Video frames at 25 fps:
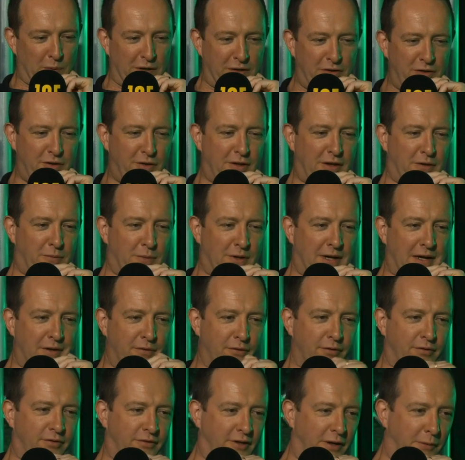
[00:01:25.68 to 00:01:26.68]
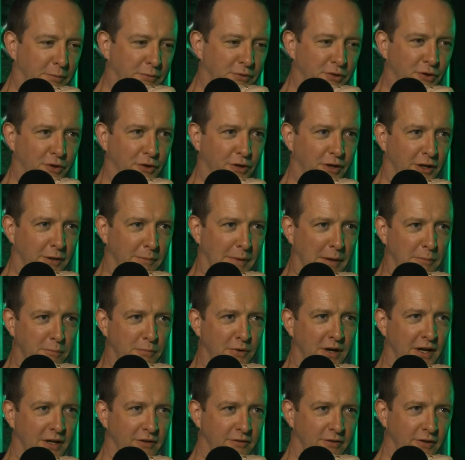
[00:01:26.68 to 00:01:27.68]
when do you think we'll ever stop talking about
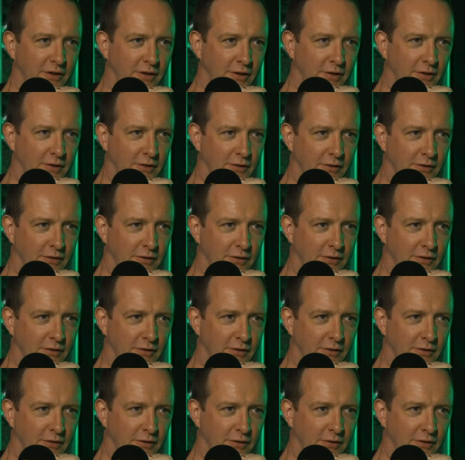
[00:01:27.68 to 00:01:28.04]
Brexit?